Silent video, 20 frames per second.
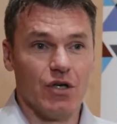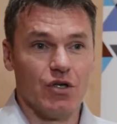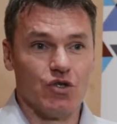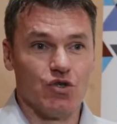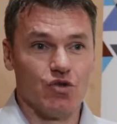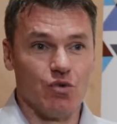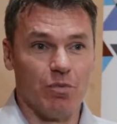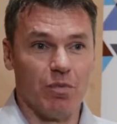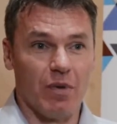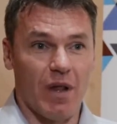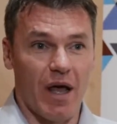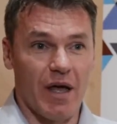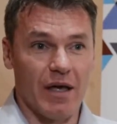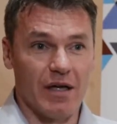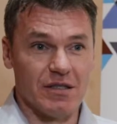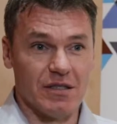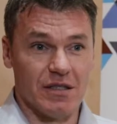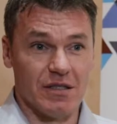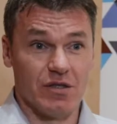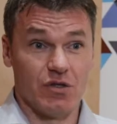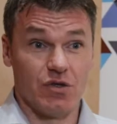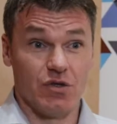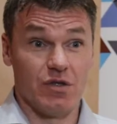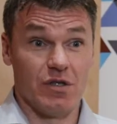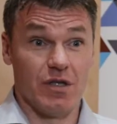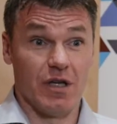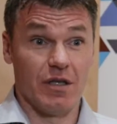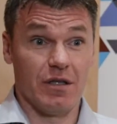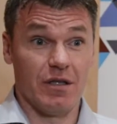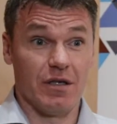suppliers and
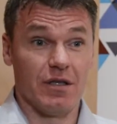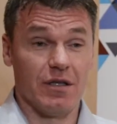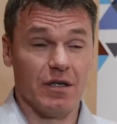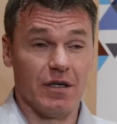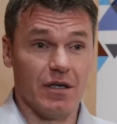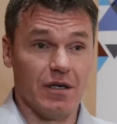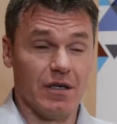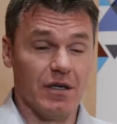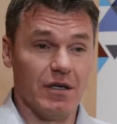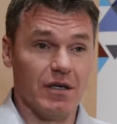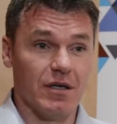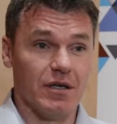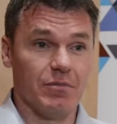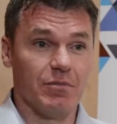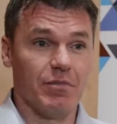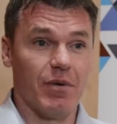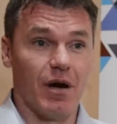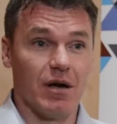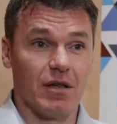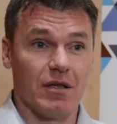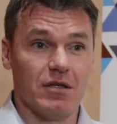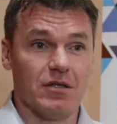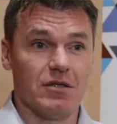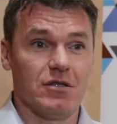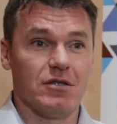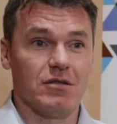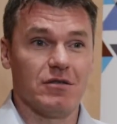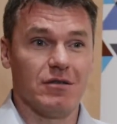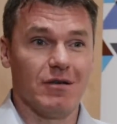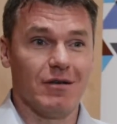associated
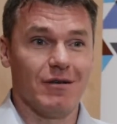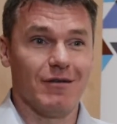parties